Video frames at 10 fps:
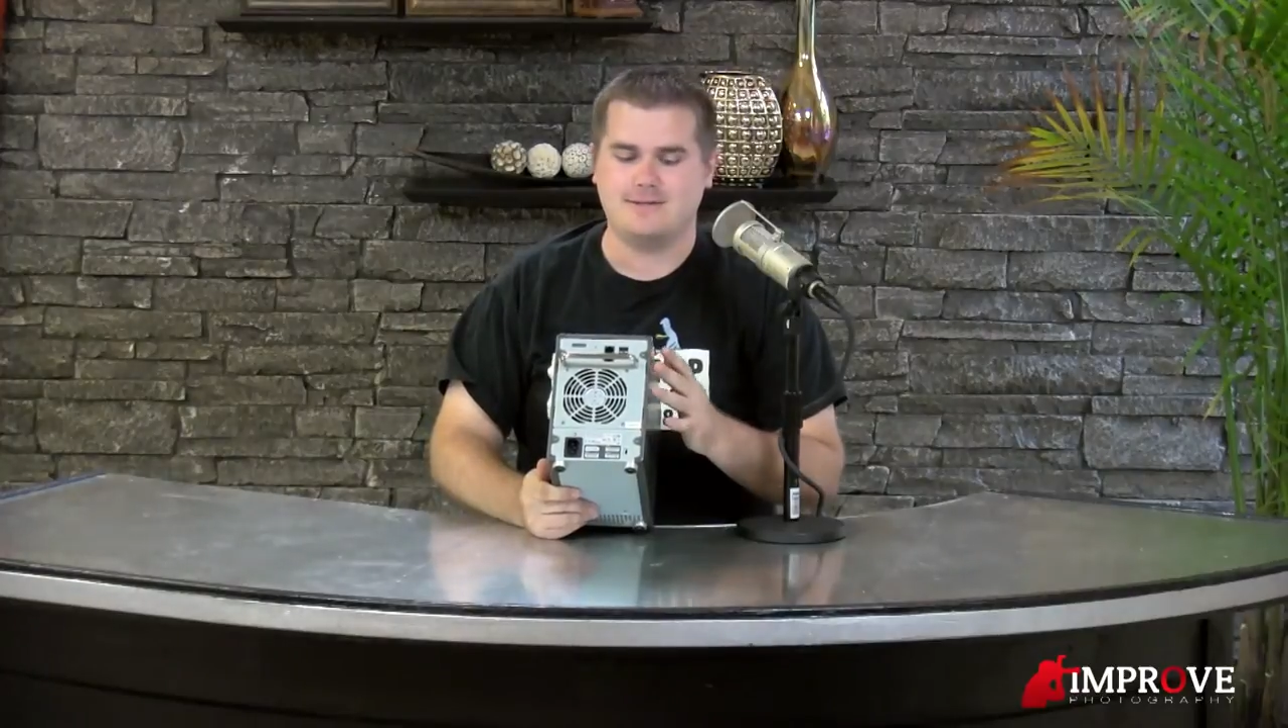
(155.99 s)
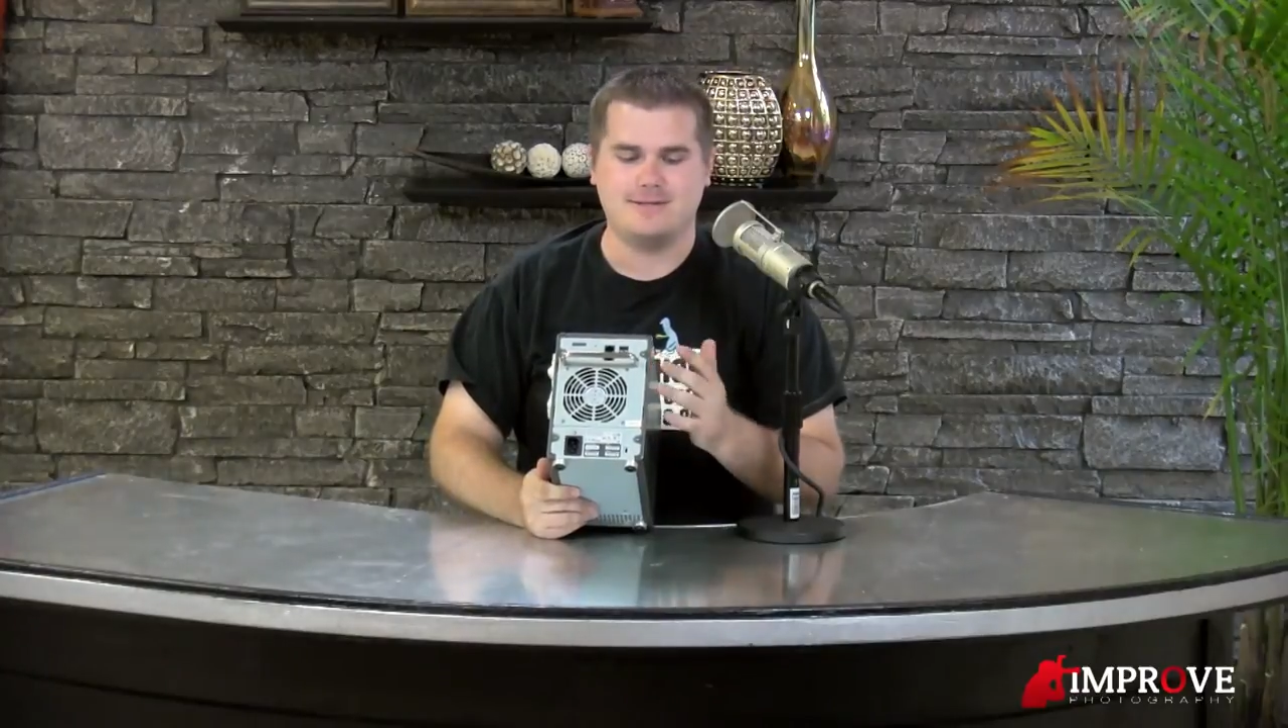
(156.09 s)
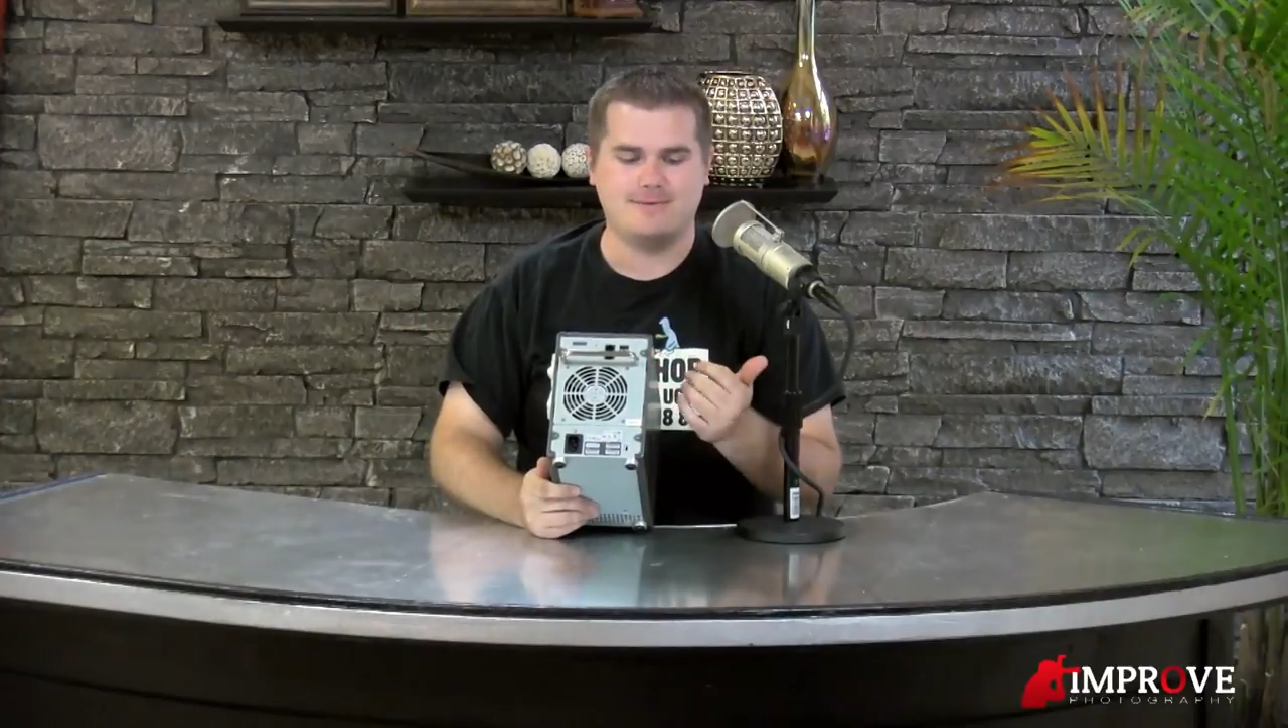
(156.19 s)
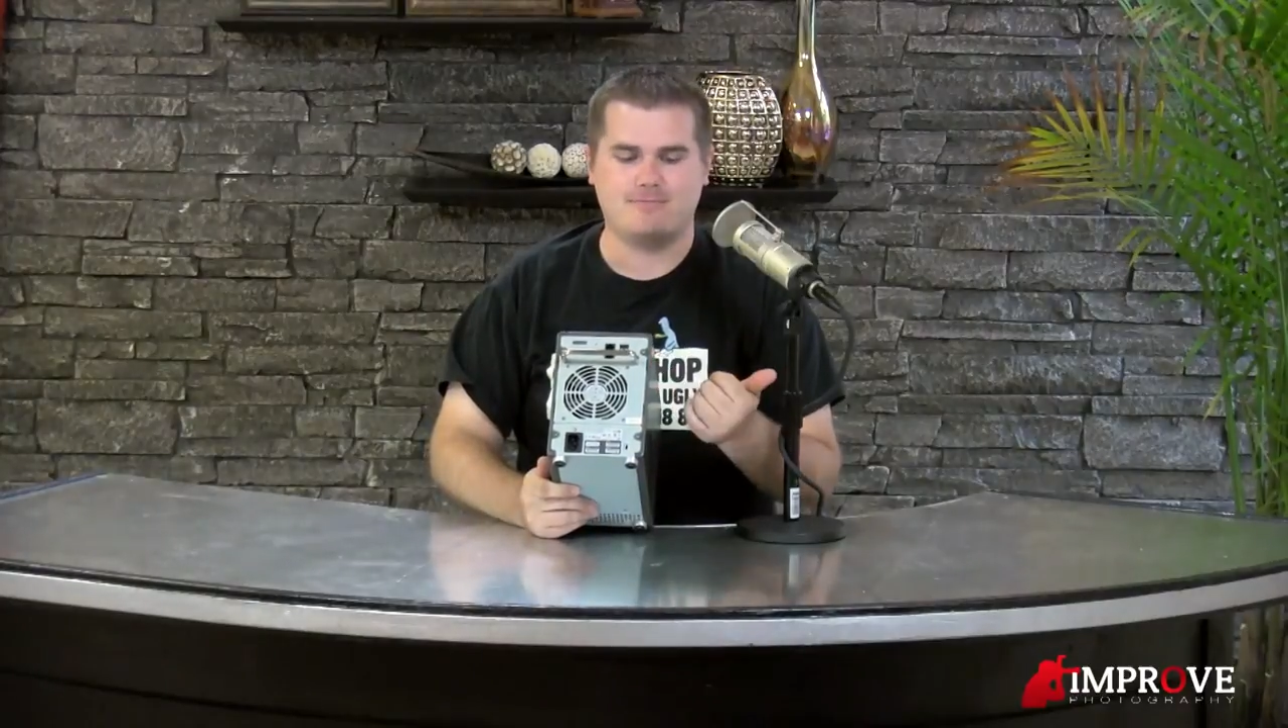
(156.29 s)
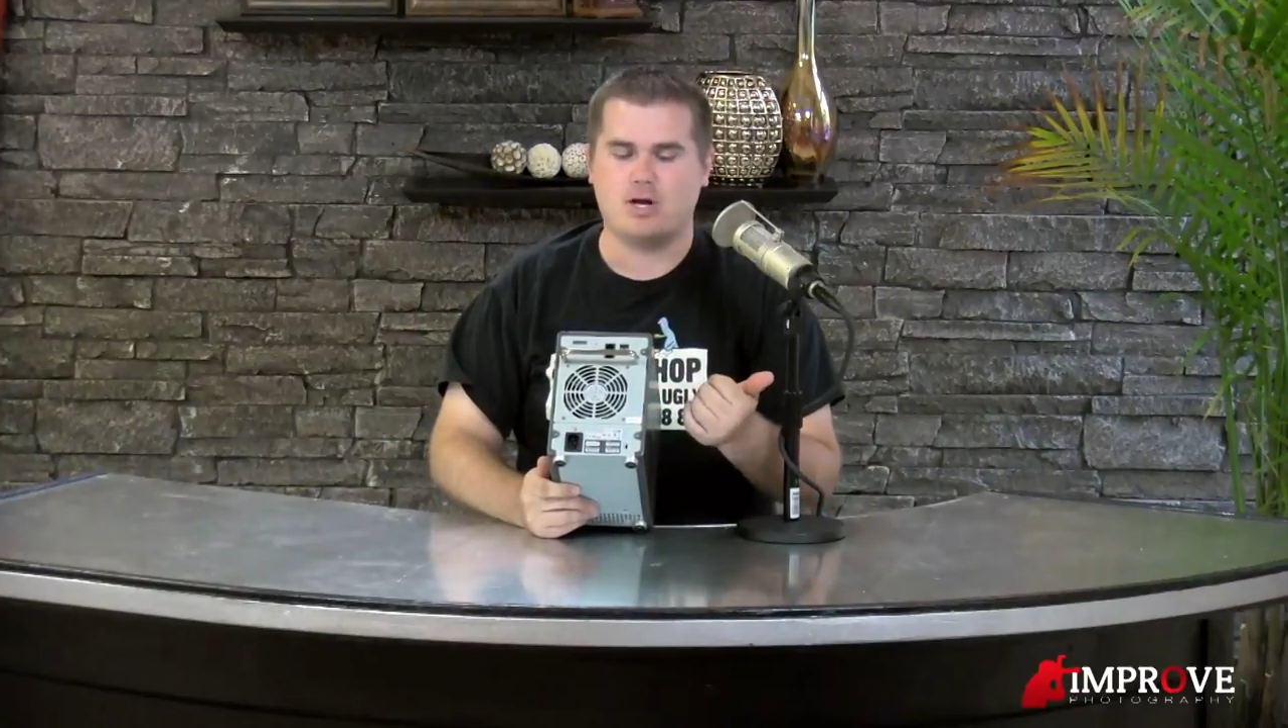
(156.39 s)

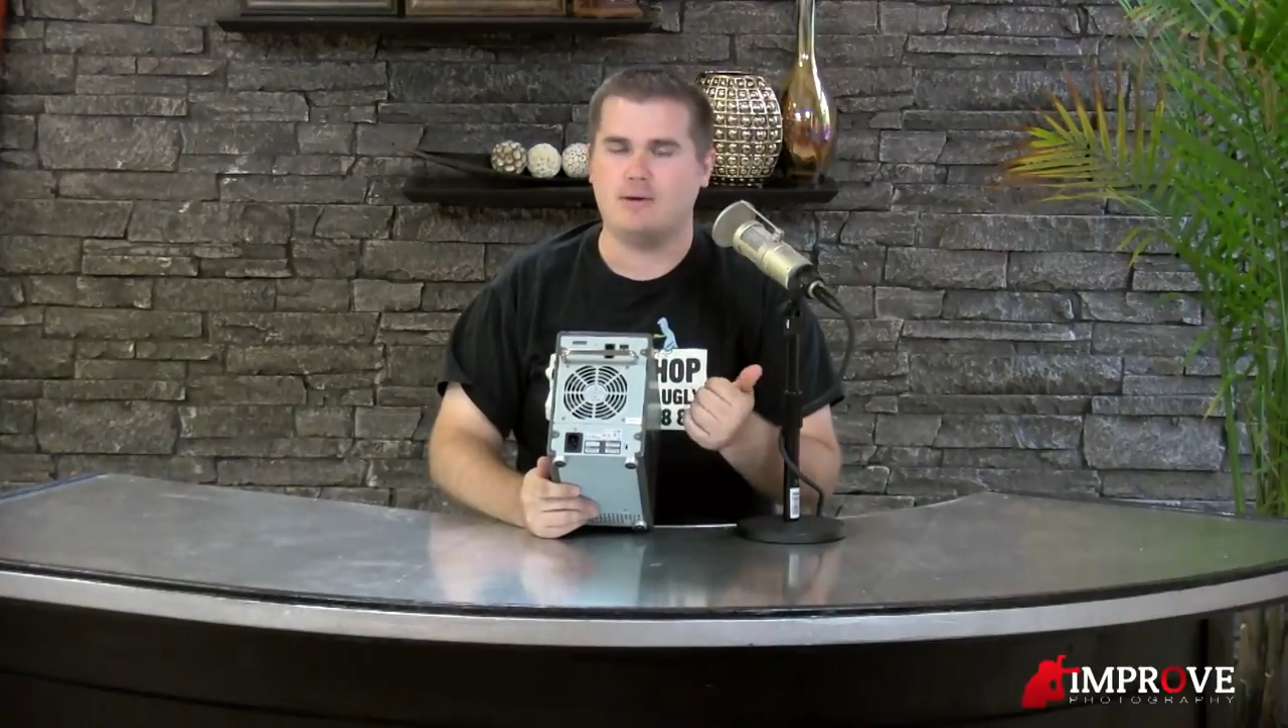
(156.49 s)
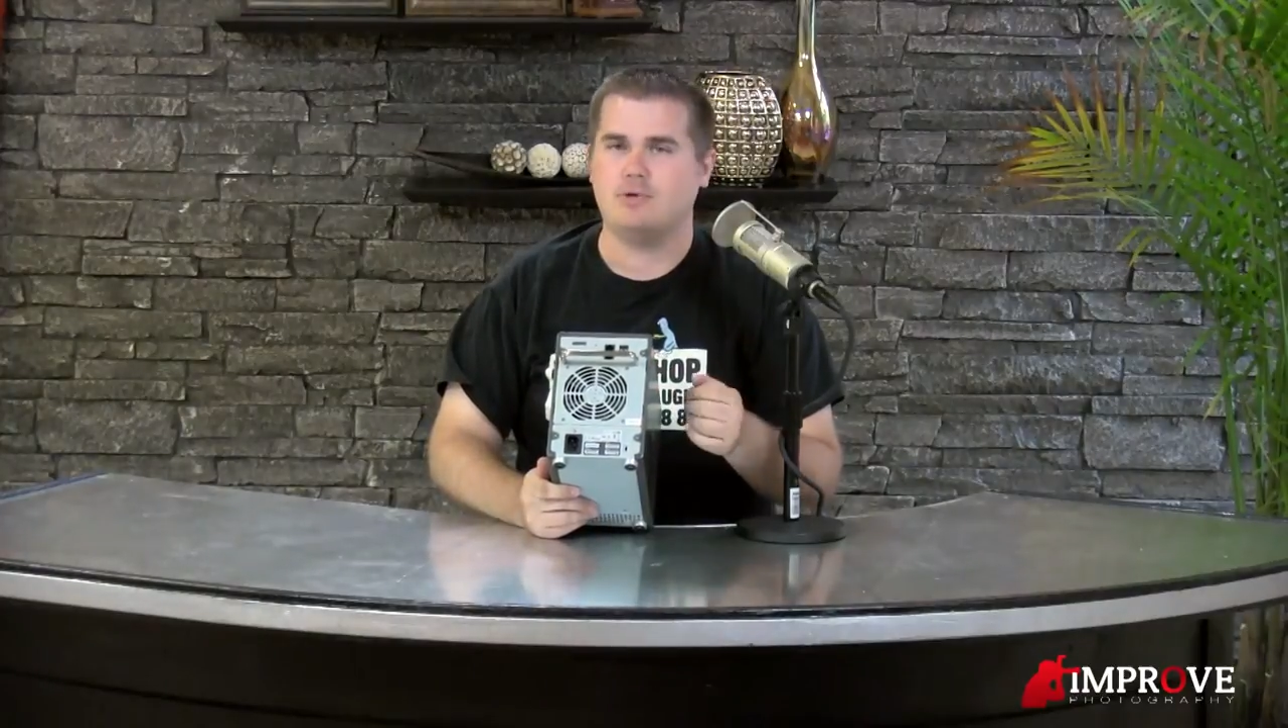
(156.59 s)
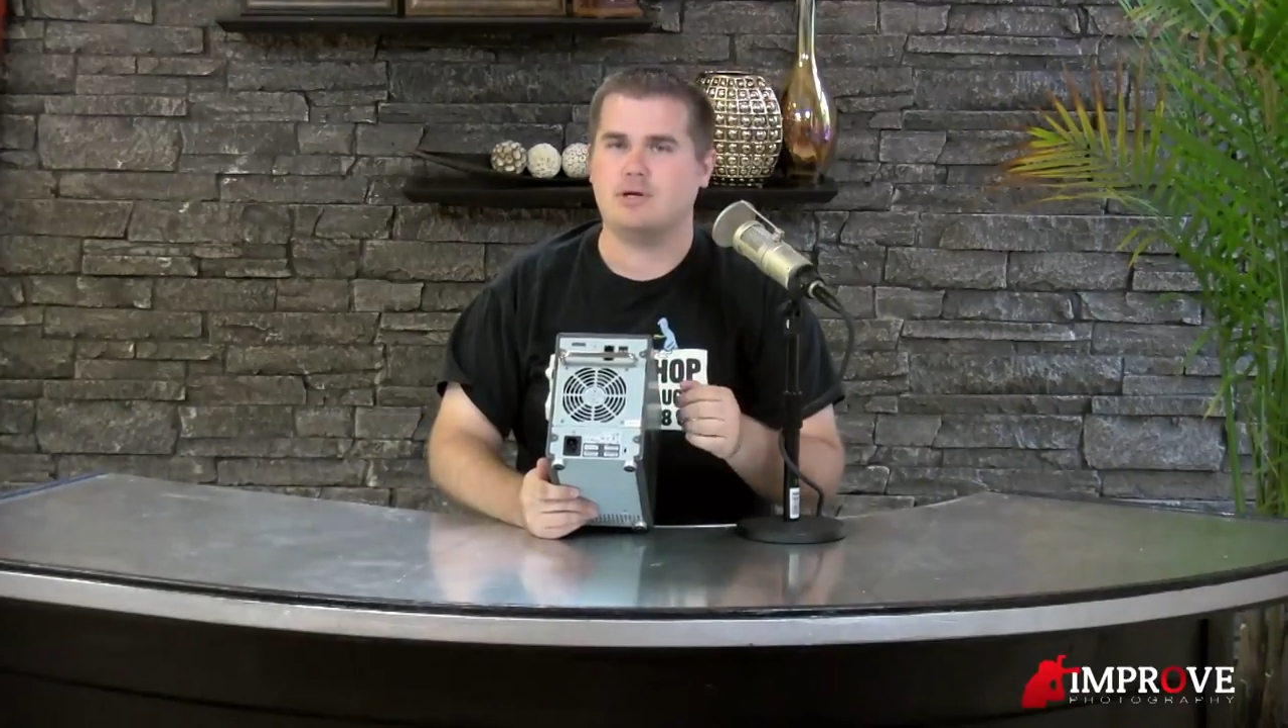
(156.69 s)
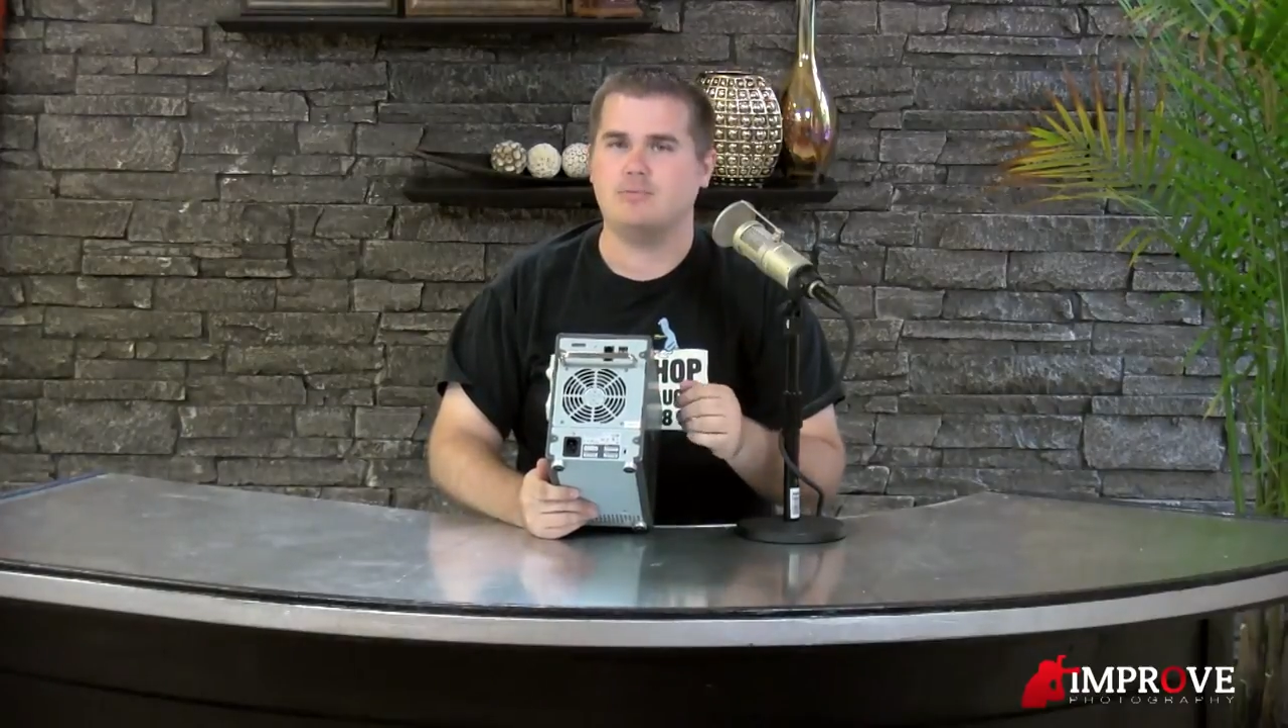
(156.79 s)
just grab your